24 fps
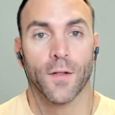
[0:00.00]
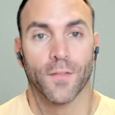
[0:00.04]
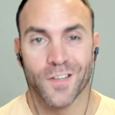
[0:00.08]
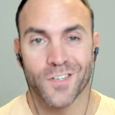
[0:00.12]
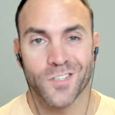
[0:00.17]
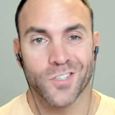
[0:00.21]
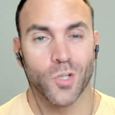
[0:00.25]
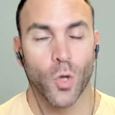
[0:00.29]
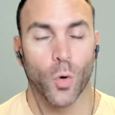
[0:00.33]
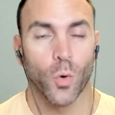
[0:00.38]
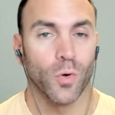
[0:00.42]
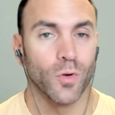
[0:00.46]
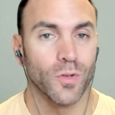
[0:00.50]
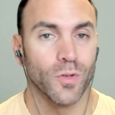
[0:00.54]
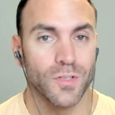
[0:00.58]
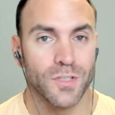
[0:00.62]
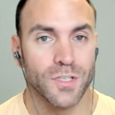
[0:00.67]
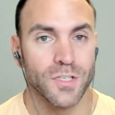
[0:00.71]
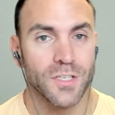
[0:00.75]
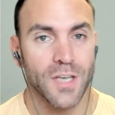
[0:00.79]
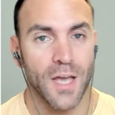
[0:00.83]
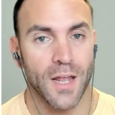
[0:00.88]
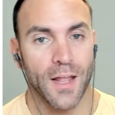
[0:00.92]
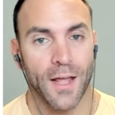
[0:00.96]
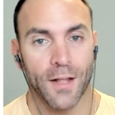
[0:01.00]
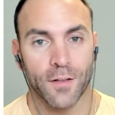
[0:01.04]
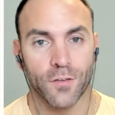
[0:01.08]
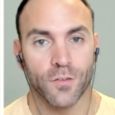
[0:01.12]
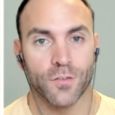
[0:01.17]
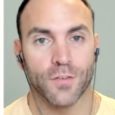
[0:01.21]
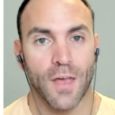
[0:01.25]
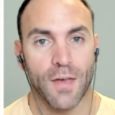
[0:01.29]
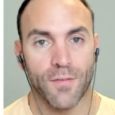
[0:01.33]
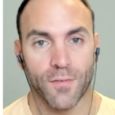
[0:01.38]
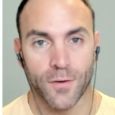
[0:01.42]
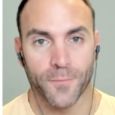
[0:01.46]
This total is set at
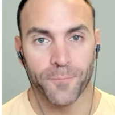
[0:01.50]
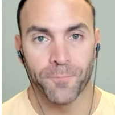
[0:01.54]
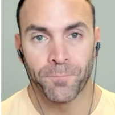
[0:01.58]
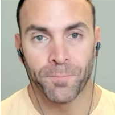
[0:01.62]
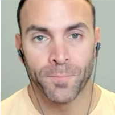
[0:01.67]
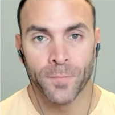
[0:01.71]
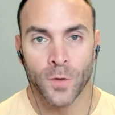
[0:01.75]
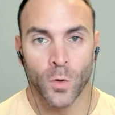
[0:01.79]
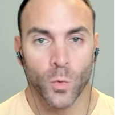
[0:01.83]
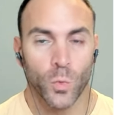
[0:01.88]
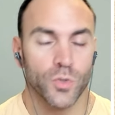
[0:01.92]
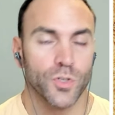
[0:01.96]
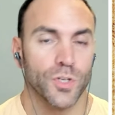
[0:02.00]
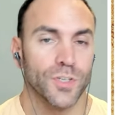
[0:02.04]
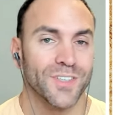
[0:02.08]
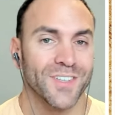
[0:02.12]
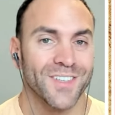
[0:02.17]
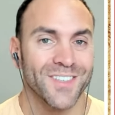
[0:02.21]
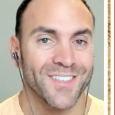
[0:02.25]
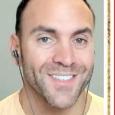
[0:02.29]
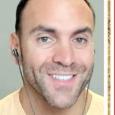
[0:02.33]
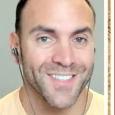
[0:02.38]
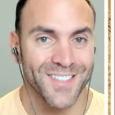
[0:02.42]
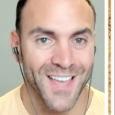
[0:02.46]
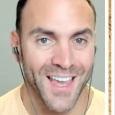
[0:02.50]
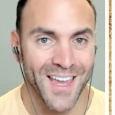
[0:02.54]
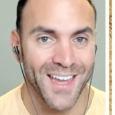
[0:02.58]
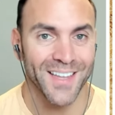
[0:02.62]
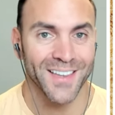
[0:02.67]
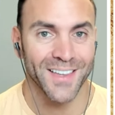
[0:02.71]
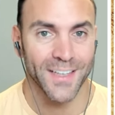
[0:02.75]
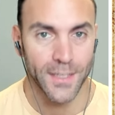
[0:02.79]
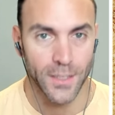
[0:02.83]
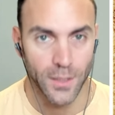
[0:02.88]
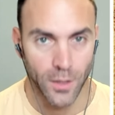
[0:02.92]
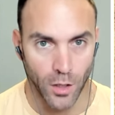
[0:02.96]
seven, which is
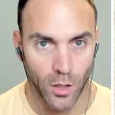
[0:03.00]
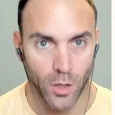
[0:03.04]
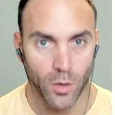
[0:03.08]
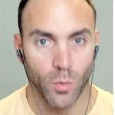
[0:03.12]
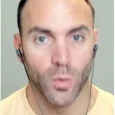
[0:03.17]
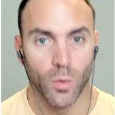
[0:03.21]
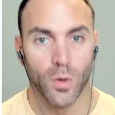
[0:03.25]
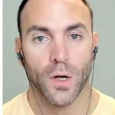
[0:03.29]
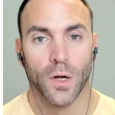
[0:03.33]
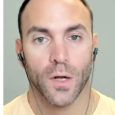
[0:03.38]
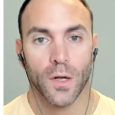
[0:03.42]
insanely low.